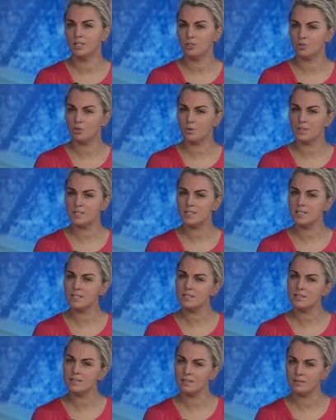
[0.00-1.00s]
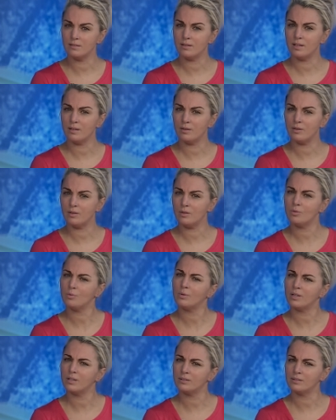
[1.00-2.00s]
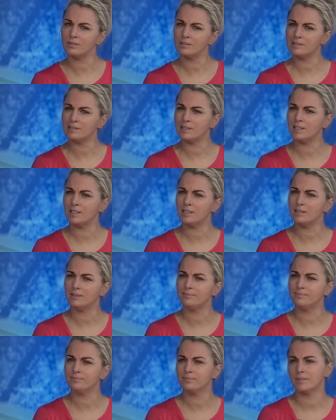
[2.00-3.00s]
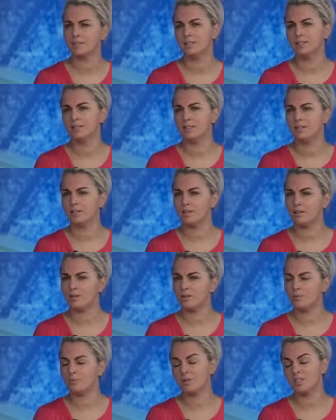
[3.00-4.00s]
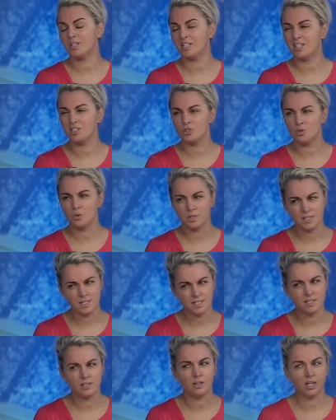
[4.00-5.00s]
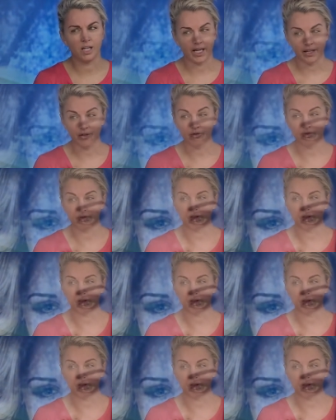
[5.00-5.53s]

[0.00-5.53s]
choices that were kind of, there weren't great choices in her life